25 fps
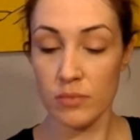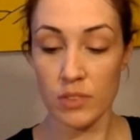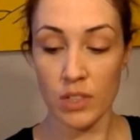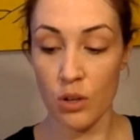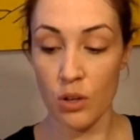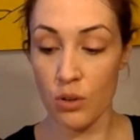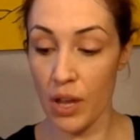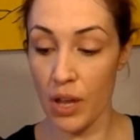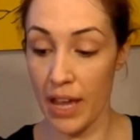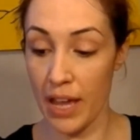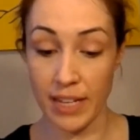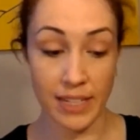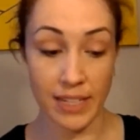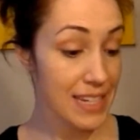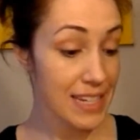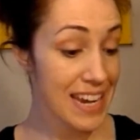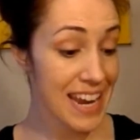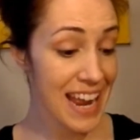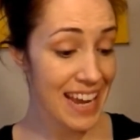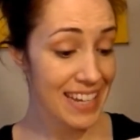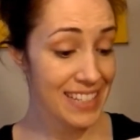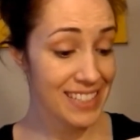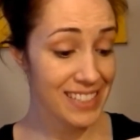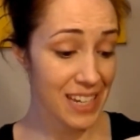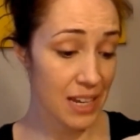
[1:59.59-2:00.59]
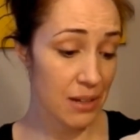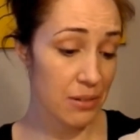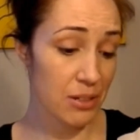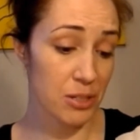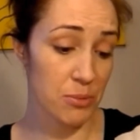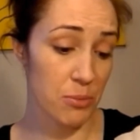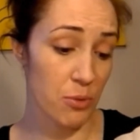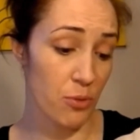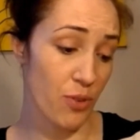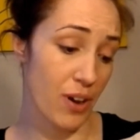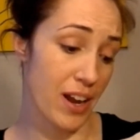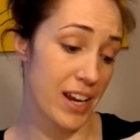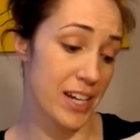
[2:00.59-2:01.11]
Okay, next I'm going
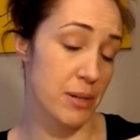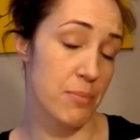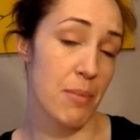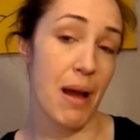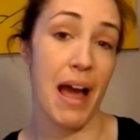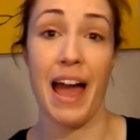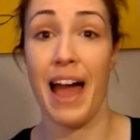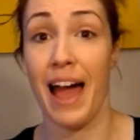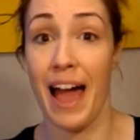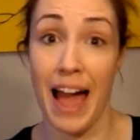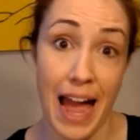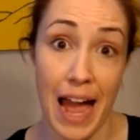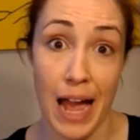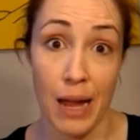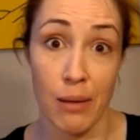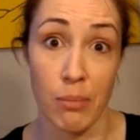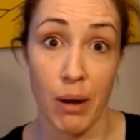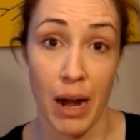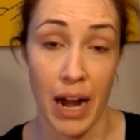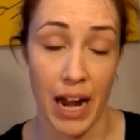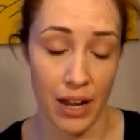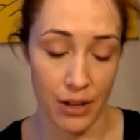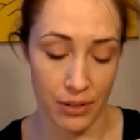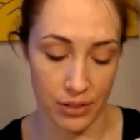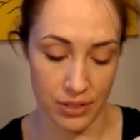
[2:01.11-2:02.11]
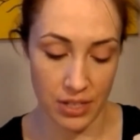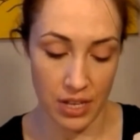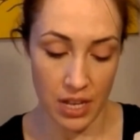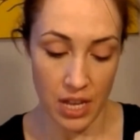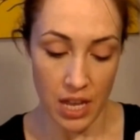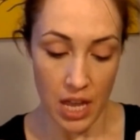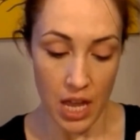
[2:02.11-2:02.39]
to move on to my eyebrows.